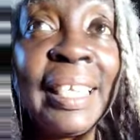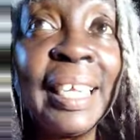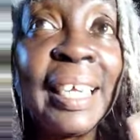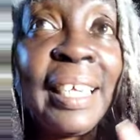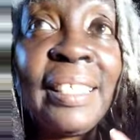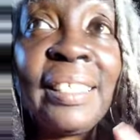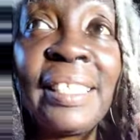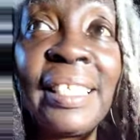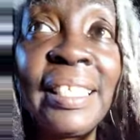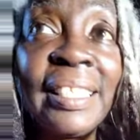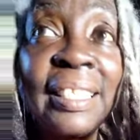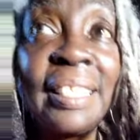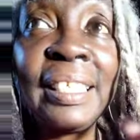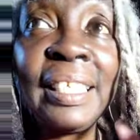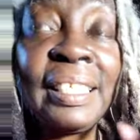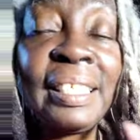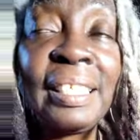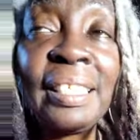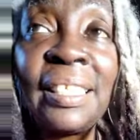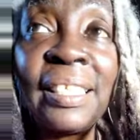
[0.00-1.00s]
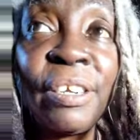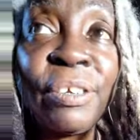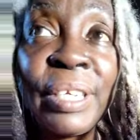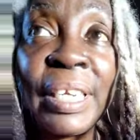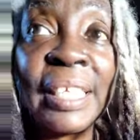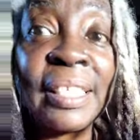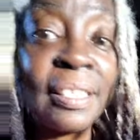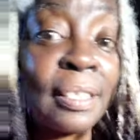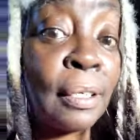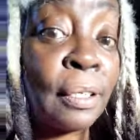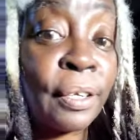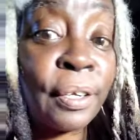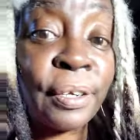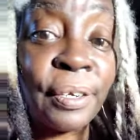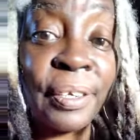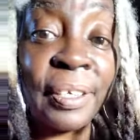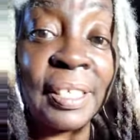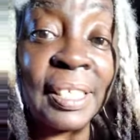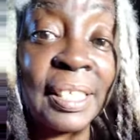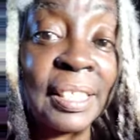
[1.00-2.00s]
This is their lesson
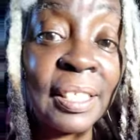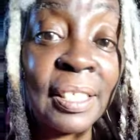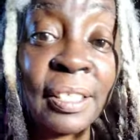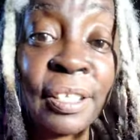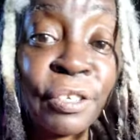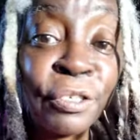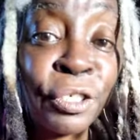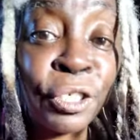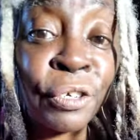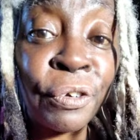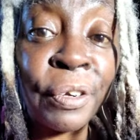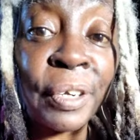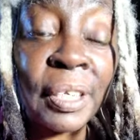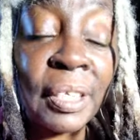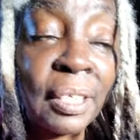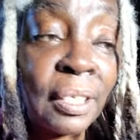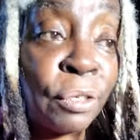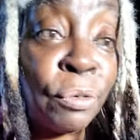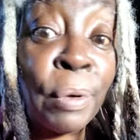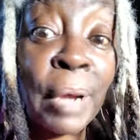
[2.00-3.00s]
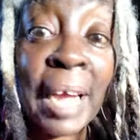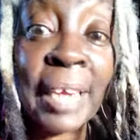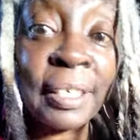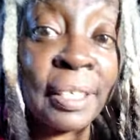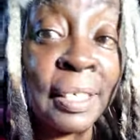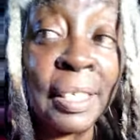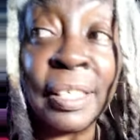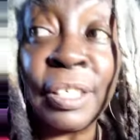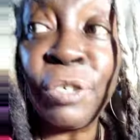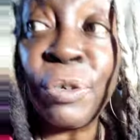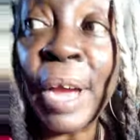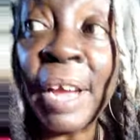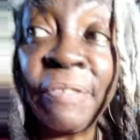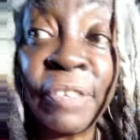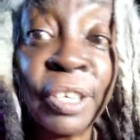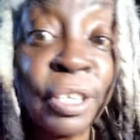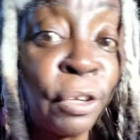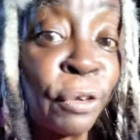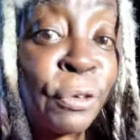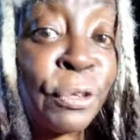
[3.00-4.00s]
learned. This is their journey. Didn't you have
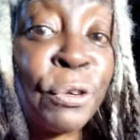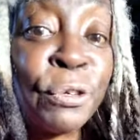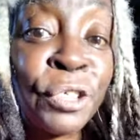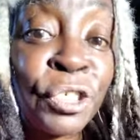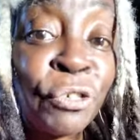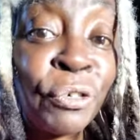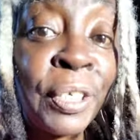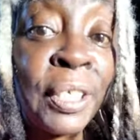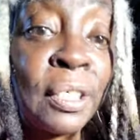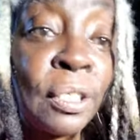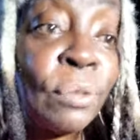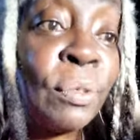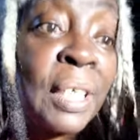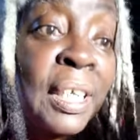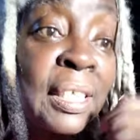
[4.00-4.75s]
to learn your journey too?